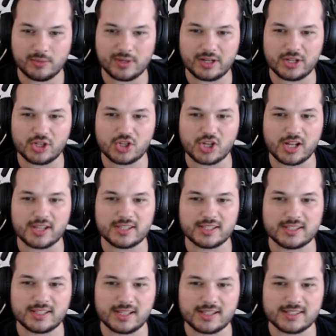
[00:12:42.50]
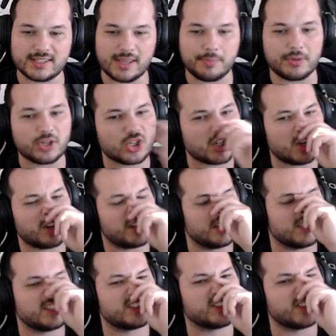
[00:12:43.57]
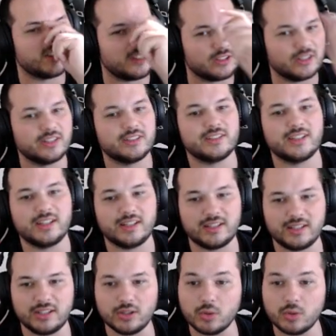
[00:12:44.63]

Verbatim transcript: What are the chances that Sapping Shock is stronger than,